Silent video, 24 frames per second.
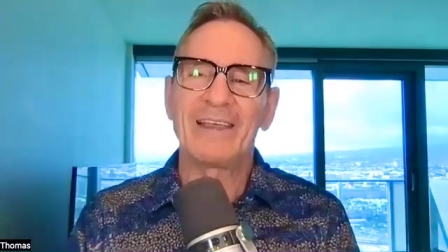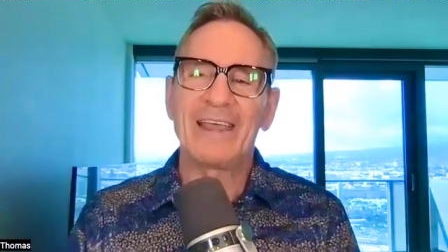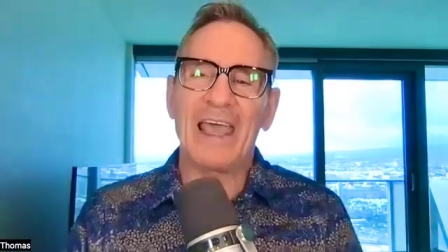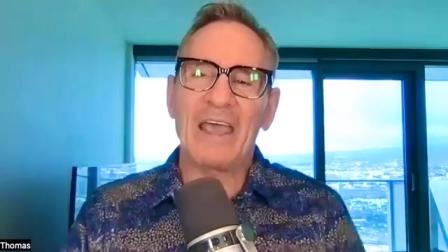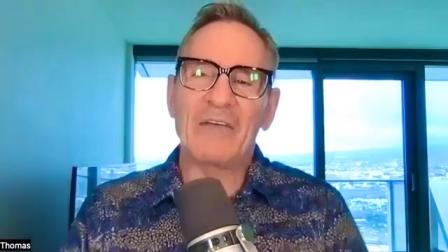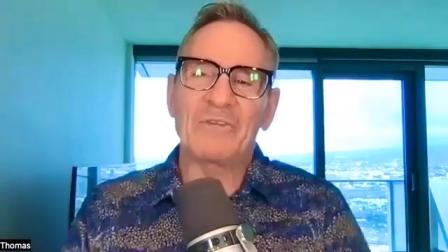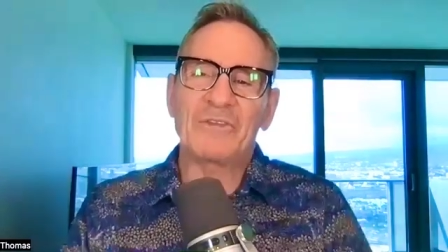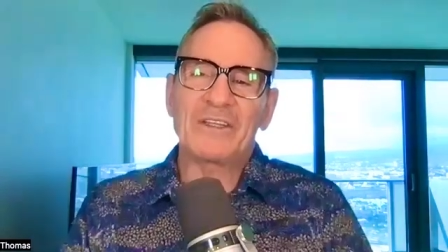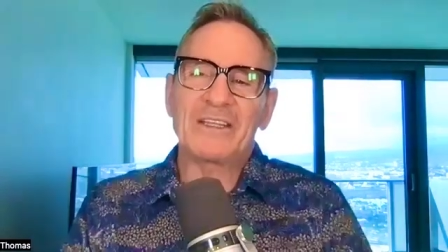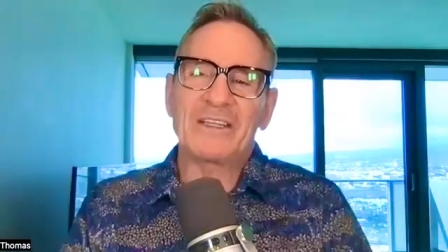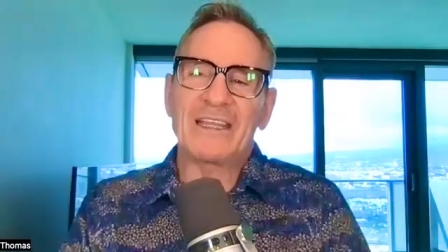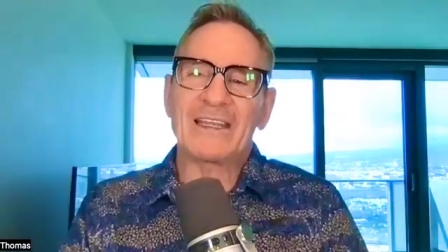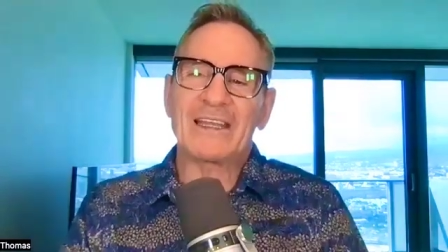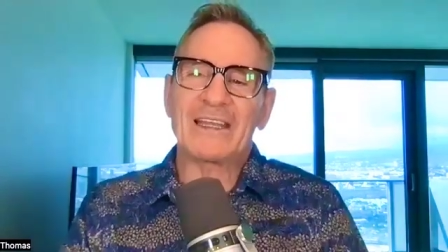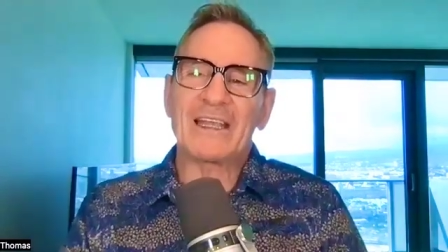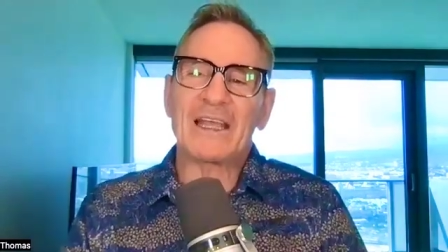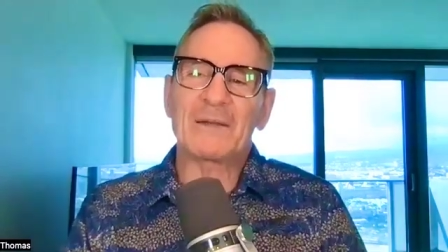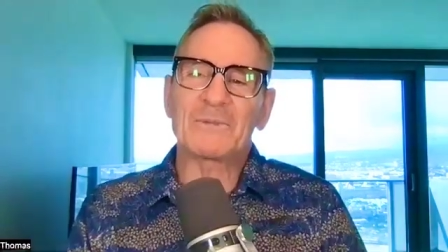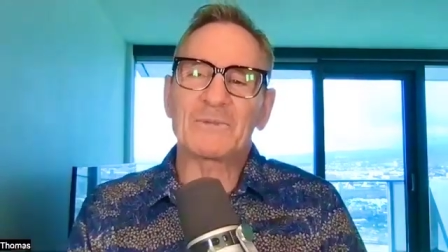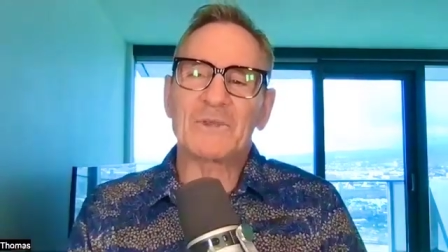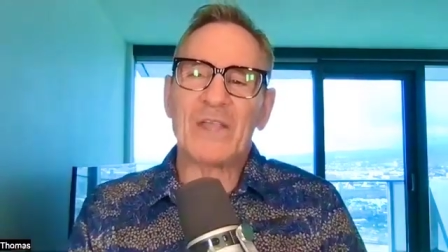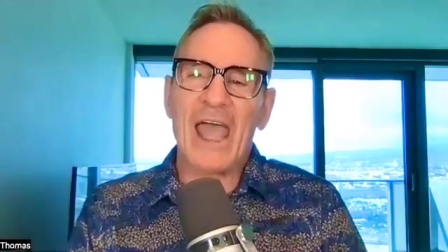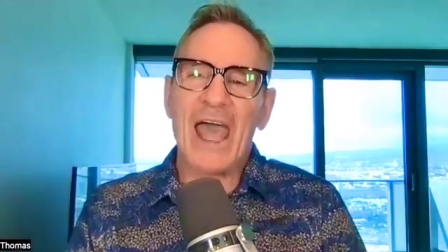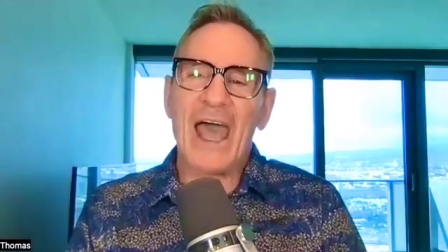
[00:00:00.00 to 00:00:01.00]
Everything that
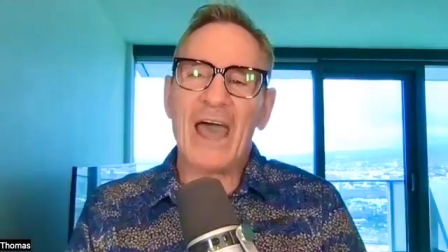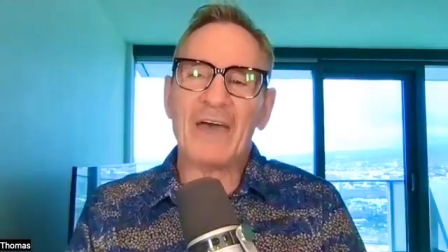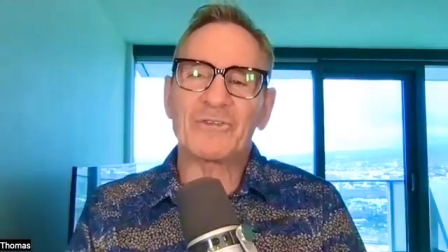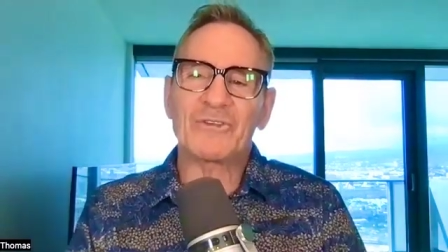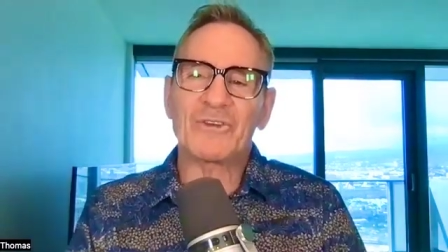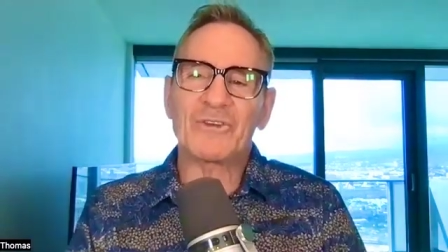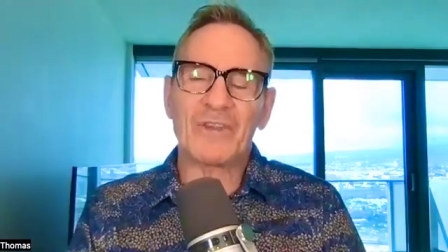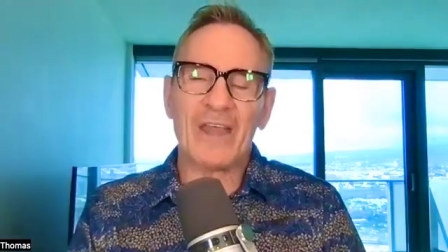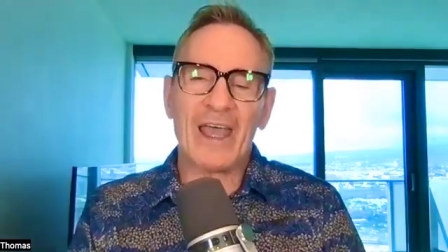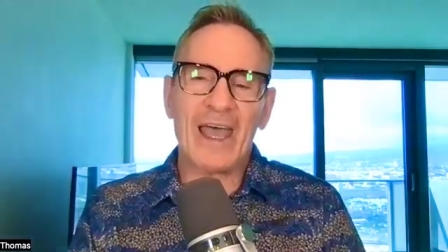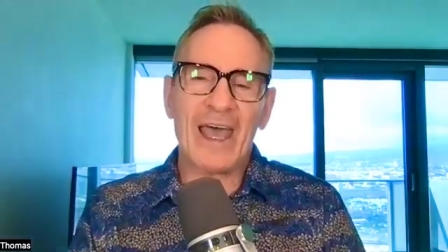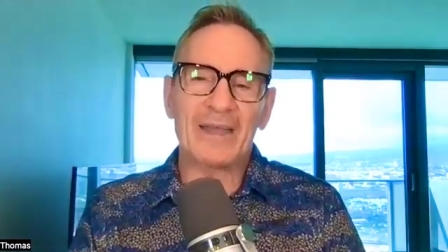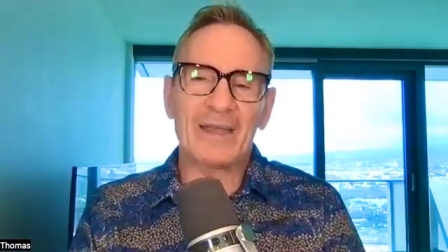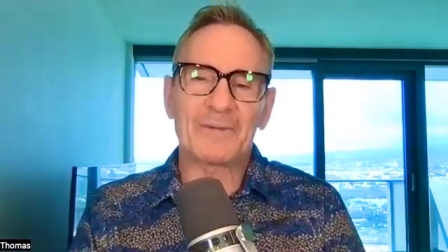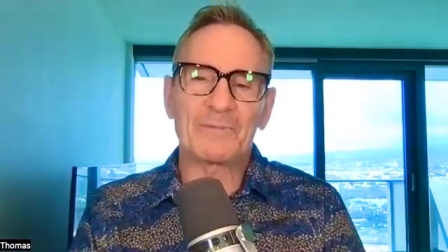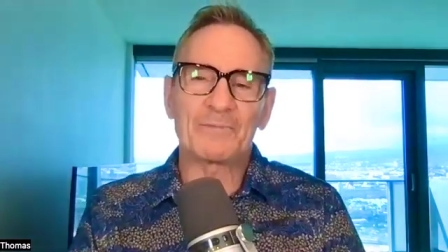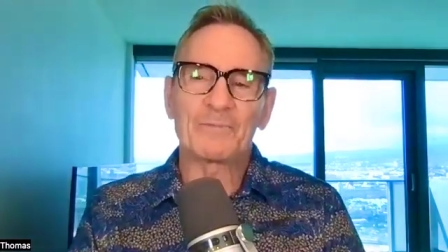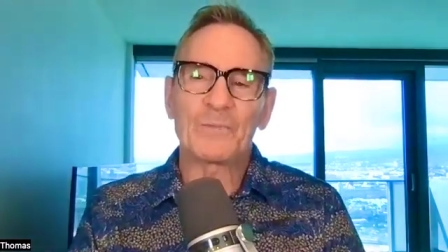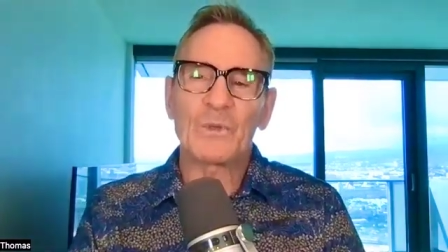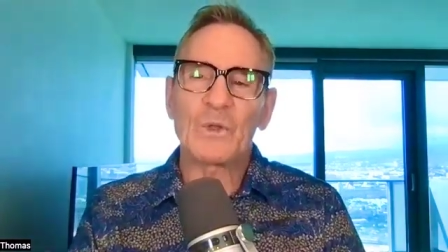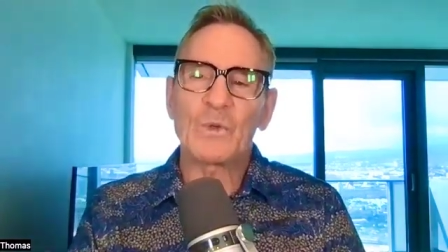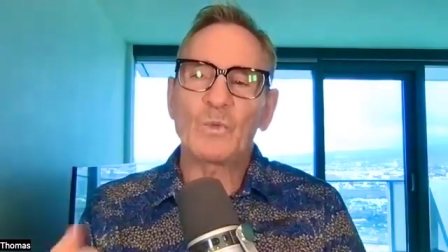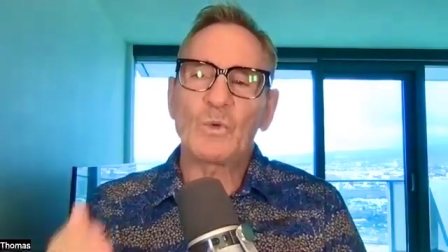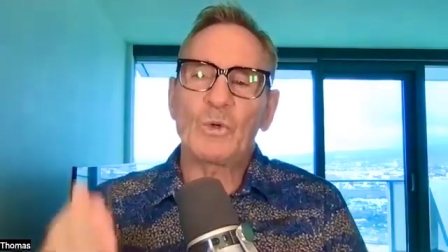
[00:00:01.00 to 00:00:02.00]
comes after that
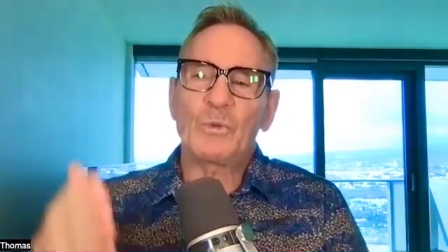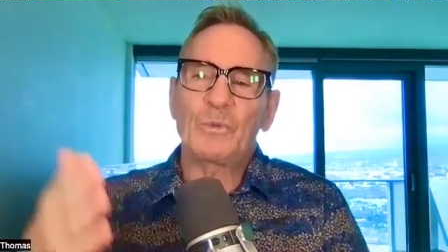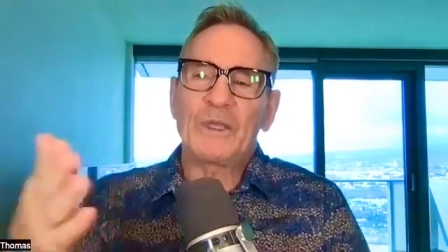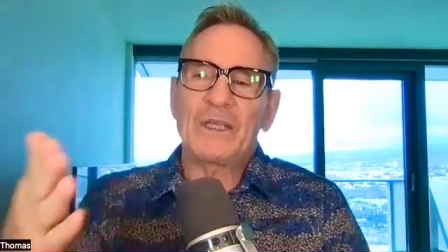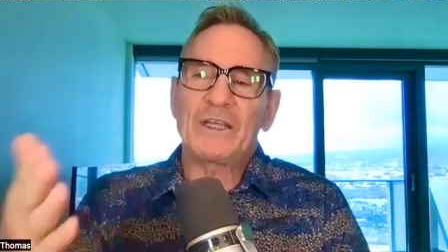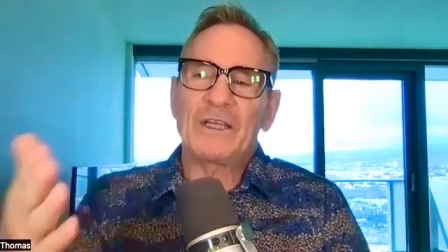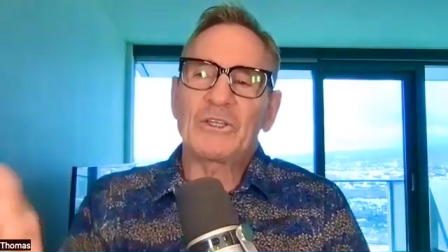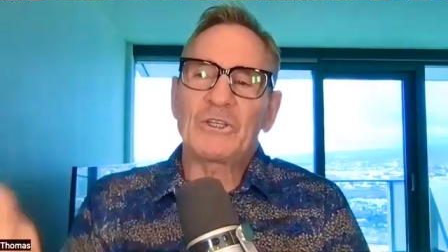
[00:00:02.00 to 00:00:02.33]
will be